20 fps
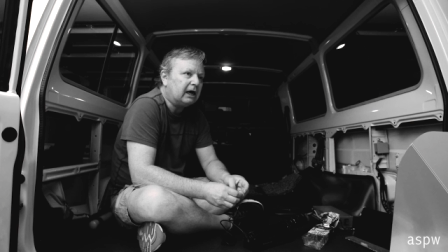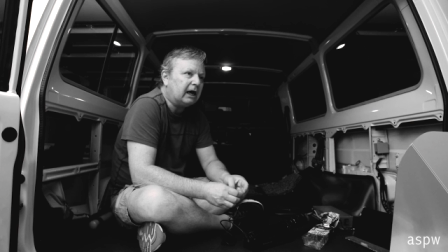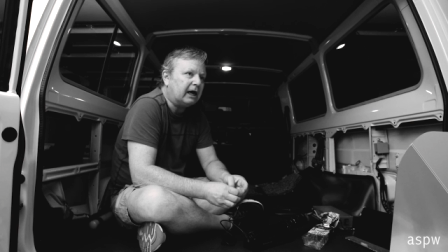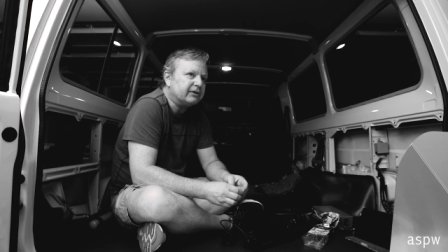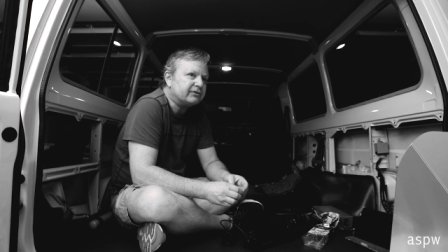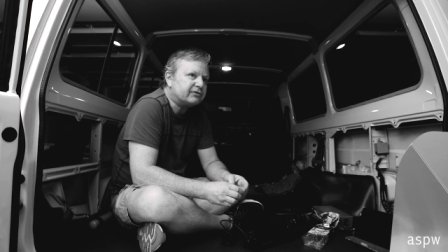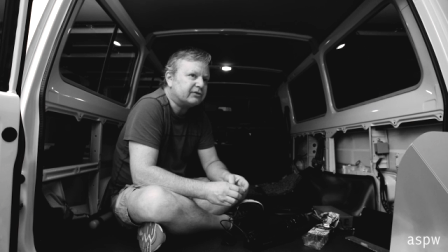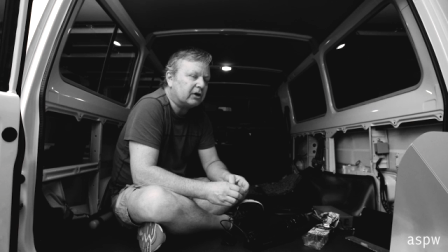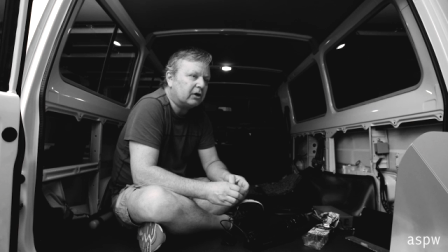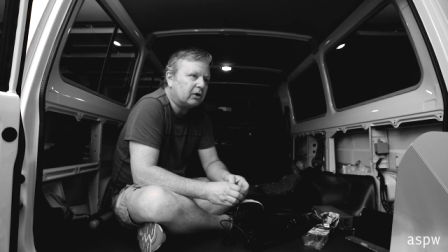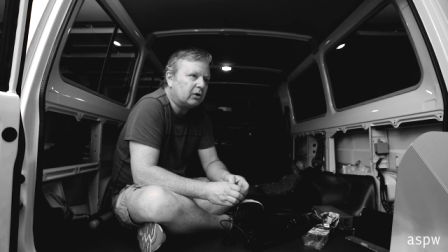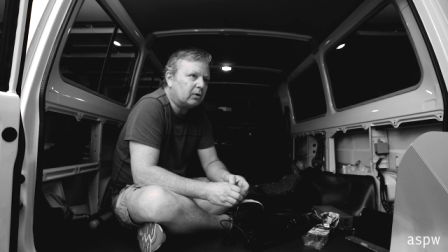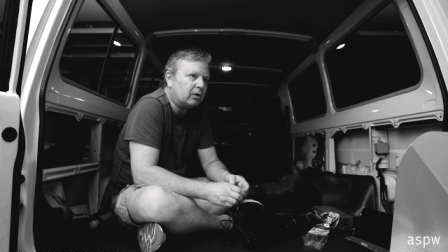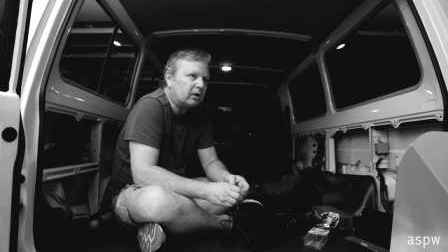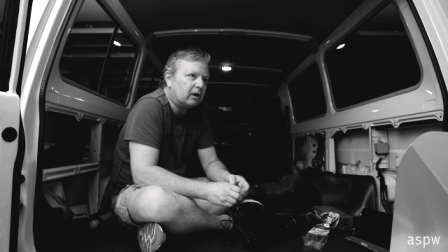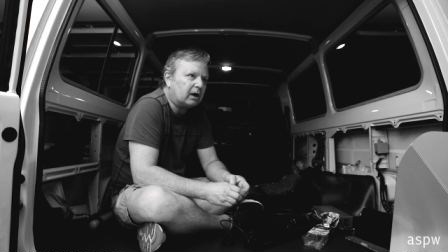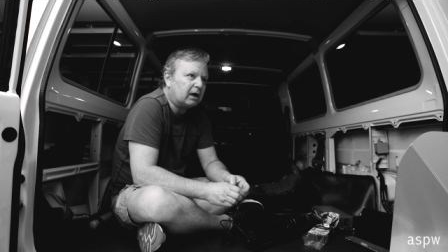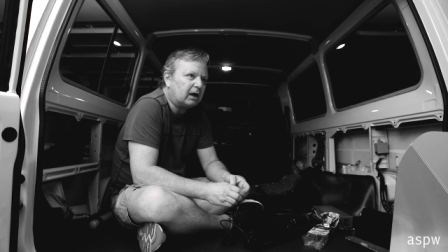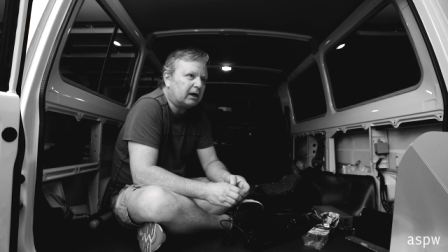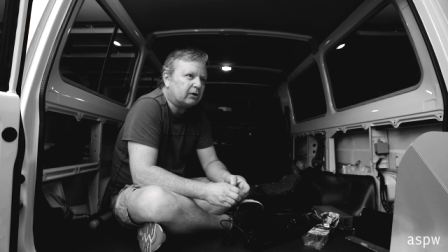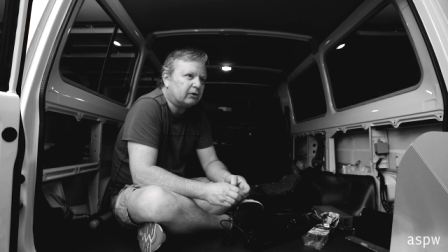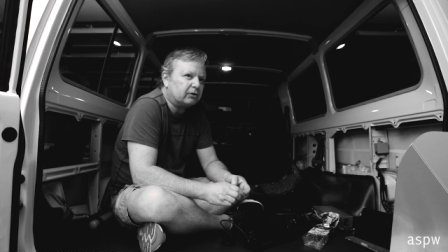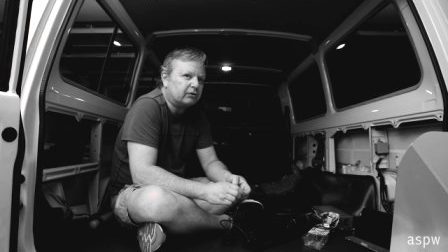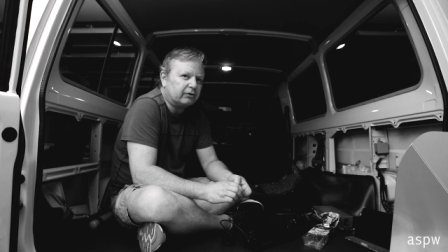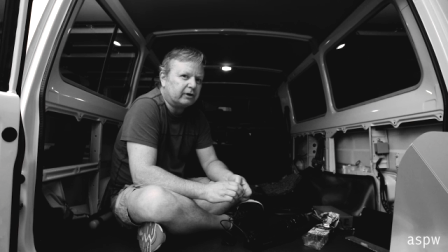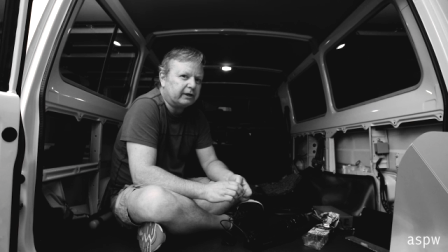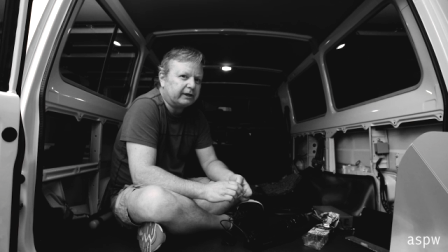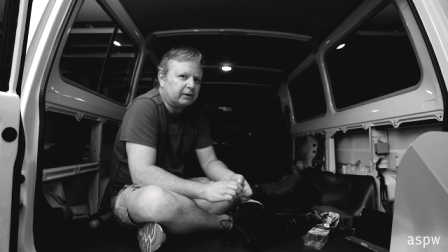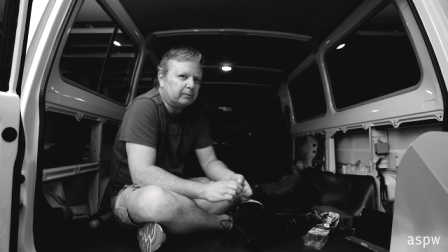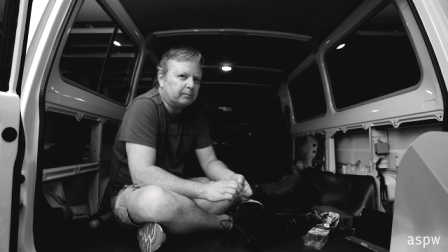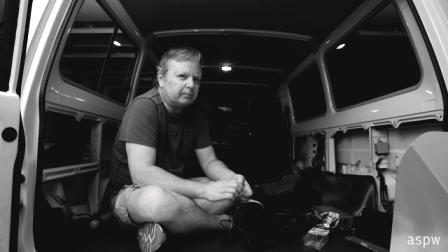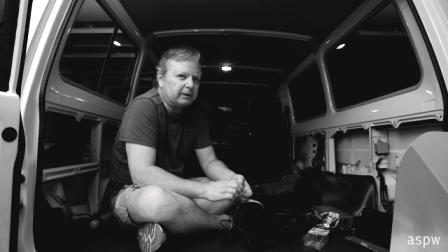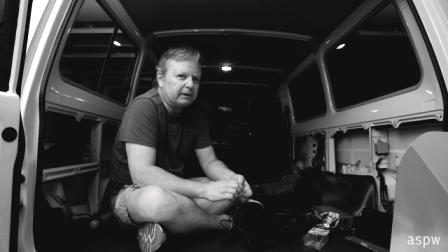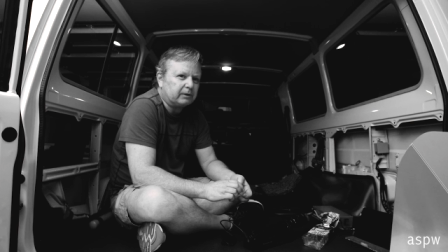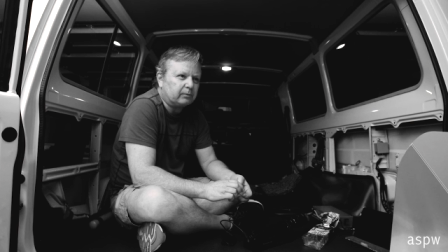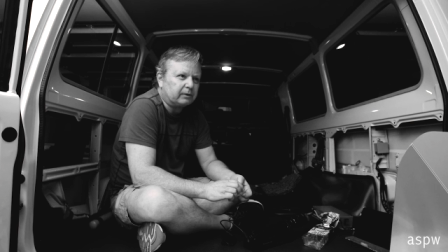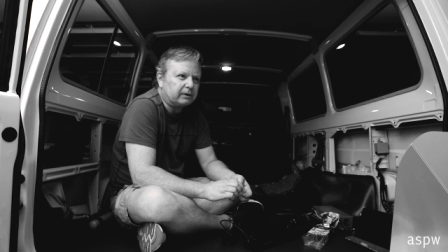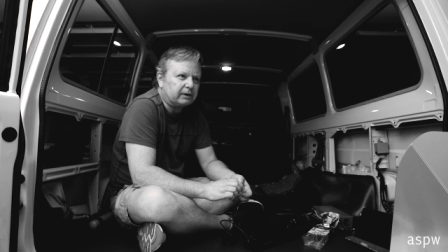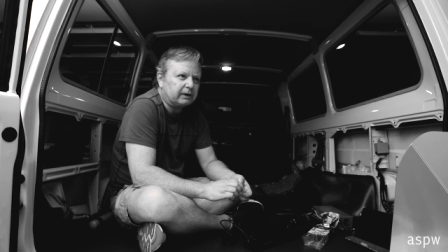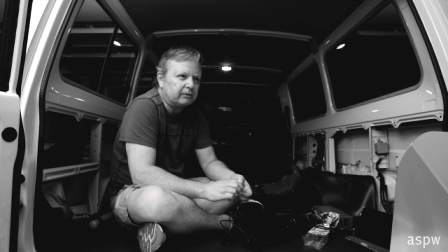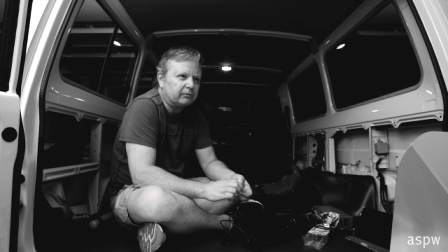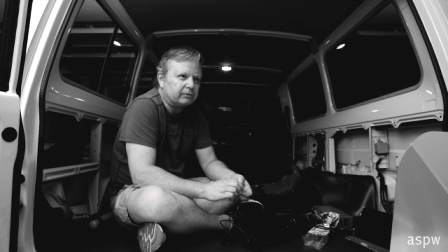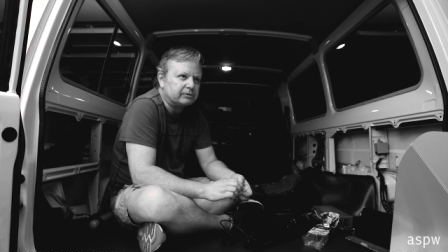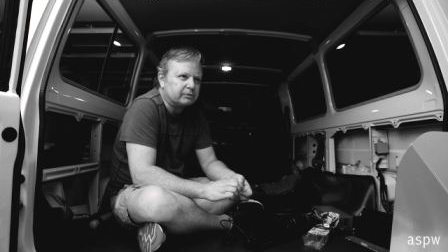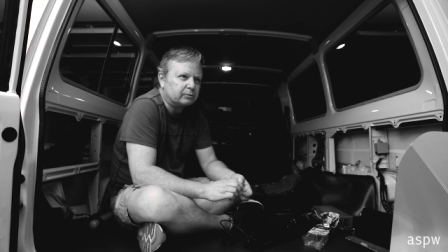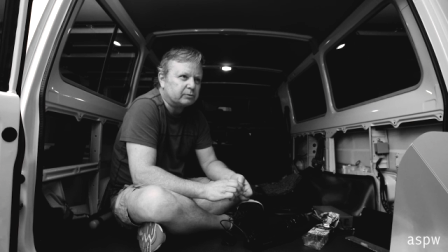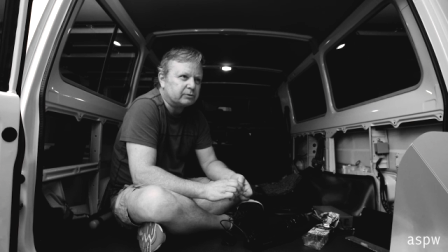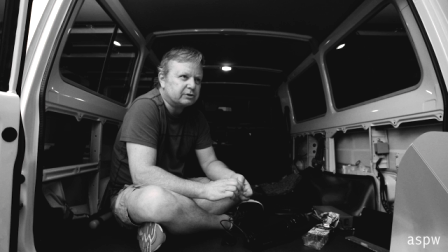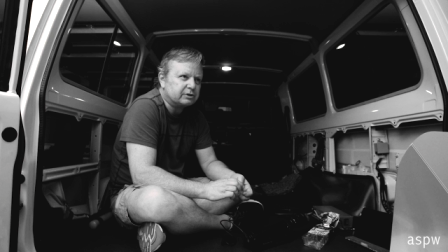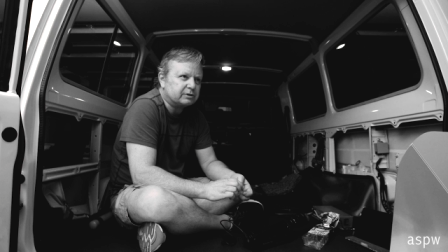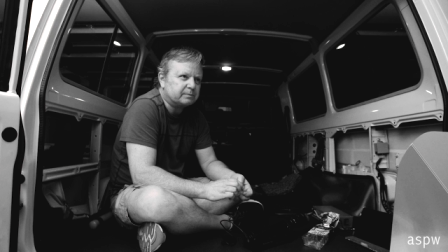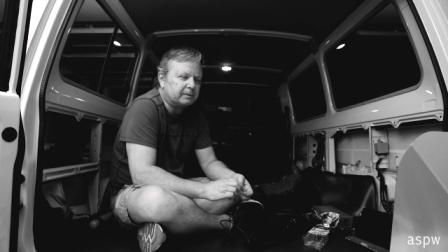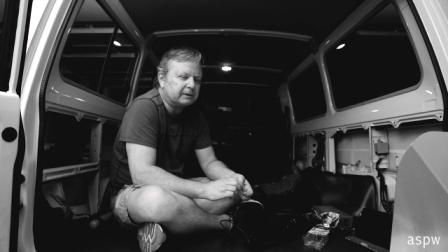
And so I couldn't really compete with their resources,